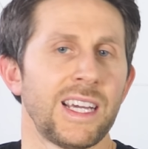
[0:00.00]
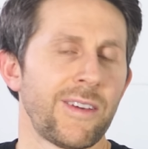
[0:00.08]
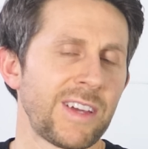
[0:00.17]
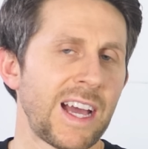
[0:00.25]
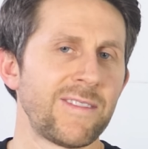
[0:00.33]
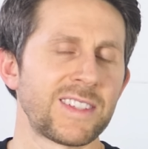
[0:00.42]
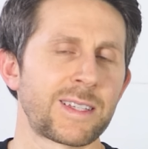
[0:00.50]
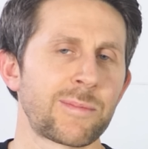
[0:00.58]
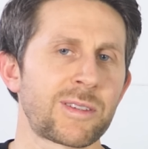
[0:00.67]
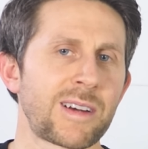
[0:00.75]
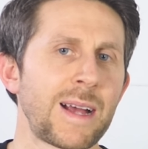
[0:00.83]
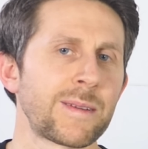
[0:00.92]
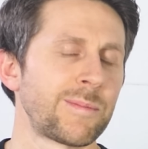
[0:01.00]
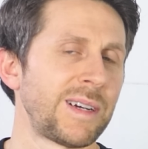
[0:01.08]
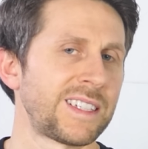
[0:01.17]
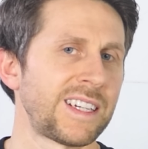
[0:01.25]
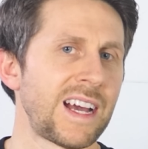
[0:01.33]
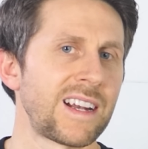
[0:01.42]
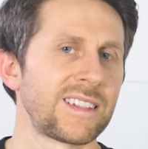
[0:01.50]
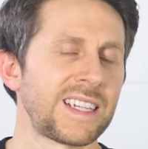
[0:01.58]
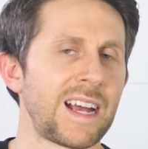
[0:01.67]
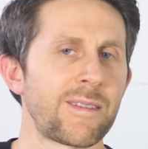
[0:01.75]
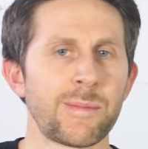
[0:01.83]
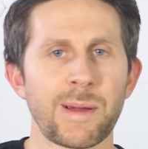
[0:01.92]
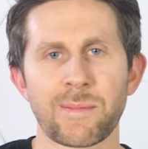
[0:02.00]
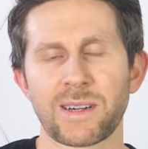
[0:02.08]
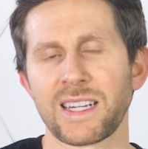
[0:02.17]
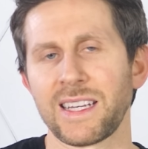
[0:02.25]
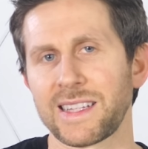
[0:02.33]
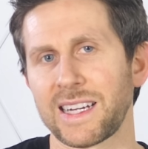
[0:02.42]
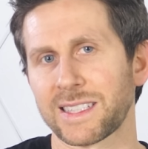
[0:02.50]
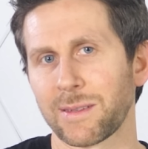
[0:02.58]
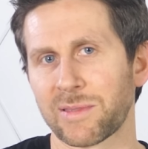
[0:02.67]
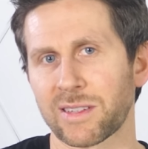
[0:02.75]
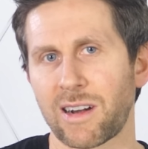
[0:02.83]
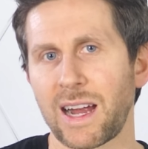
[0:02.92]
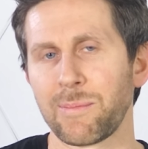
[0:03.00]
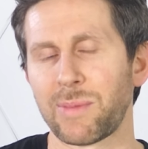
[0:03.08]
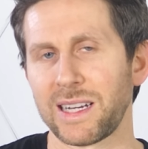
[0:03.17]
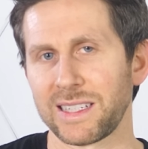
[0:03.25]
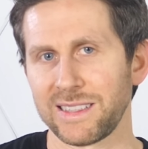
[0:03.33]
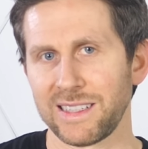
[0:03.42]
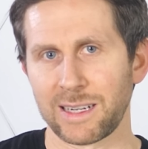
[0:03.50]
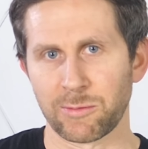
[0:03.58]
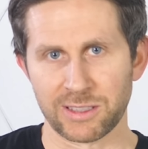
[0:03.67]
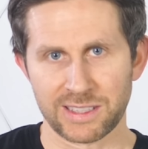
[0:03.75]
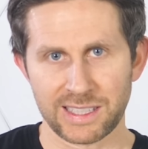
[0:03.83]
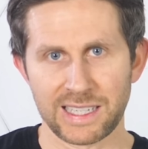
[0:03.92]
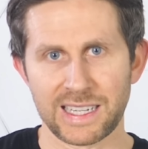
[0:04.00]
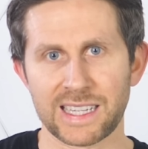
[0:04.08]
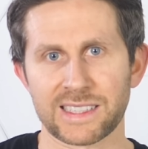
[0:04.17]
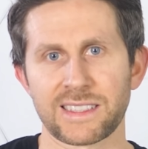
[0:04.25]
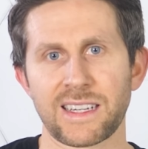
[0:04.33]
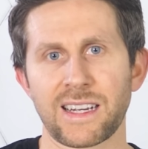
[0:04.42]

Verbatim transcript: If you haven't subscribed to my channel yet, remember to hit that subscribe button and we'll see you next